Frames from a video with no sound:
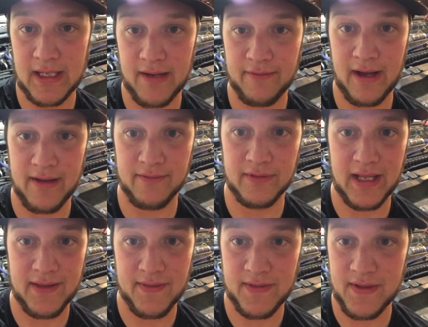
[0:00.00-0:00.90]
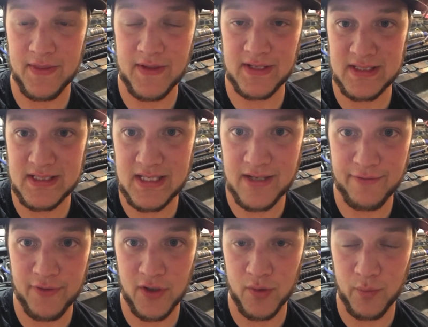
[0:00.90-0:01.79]
I've let the thing sit
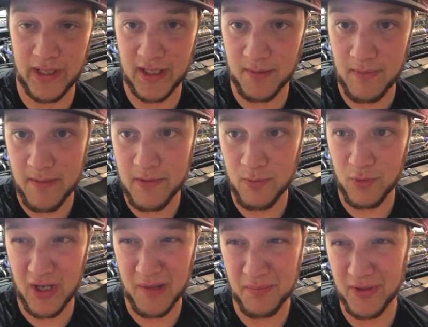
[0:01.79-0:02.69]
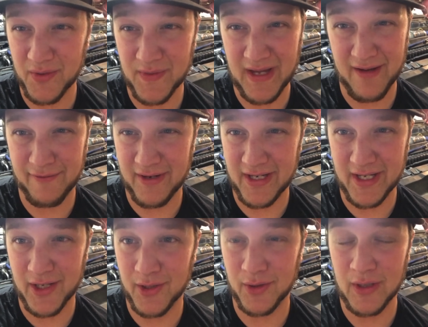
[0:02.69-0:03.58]
for a week. Maybe we'll upload that
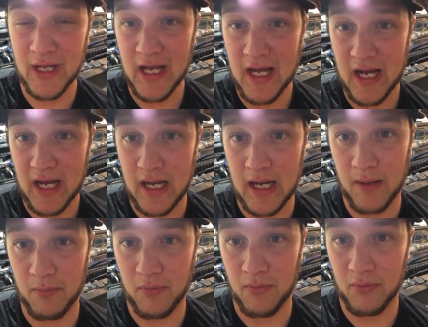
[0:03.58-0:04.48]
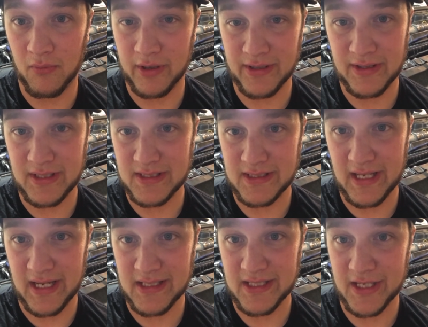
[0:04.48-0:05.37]
video one of these
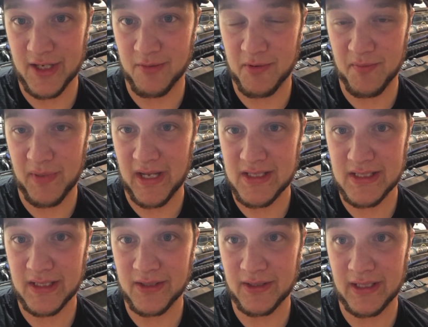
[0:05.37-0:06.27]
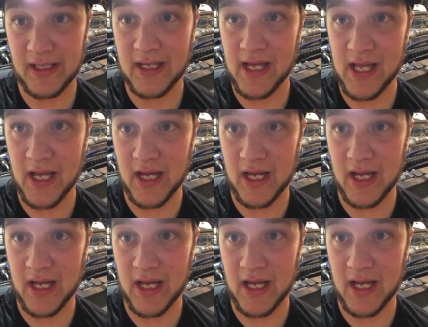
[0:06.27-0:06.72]
days here, but basically